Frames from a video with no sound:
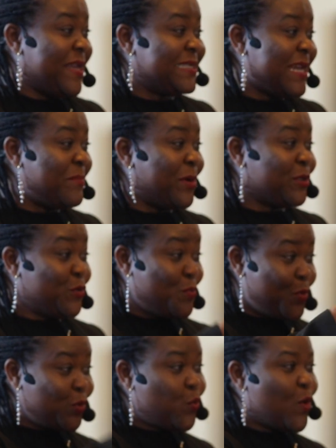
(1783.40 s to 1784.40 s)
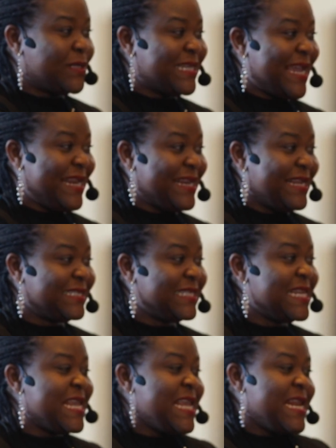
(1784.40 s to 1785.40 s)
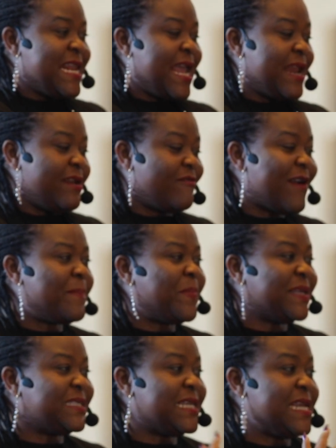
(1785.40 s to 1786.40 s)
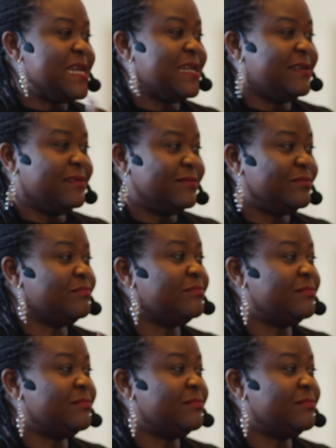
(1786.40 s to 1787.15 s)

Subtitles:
Fanta bottle, put water in it, then wrap it in